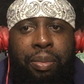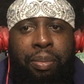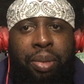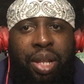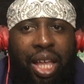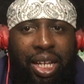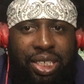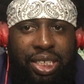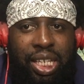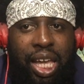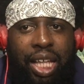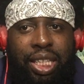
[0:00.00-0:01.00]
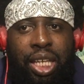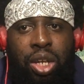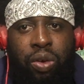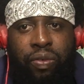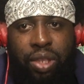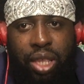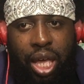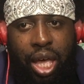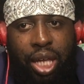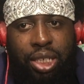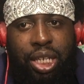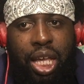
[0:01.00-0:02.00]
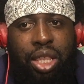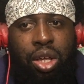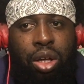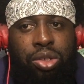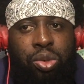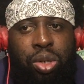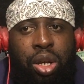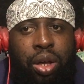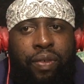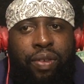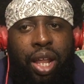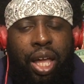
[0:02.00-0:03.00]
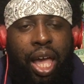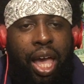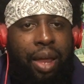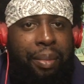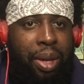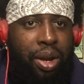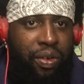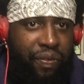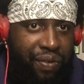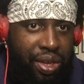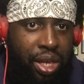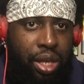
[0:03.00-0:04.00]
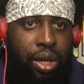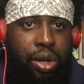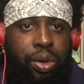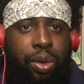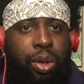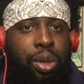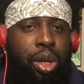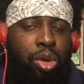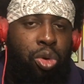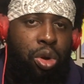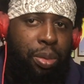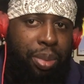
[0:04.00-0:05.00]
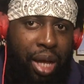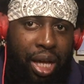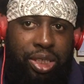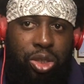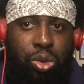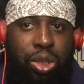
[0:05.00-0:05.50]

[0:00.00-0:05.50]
But like she had to get over that. She had to also get over like how it made her feel, you know, growing up in high school.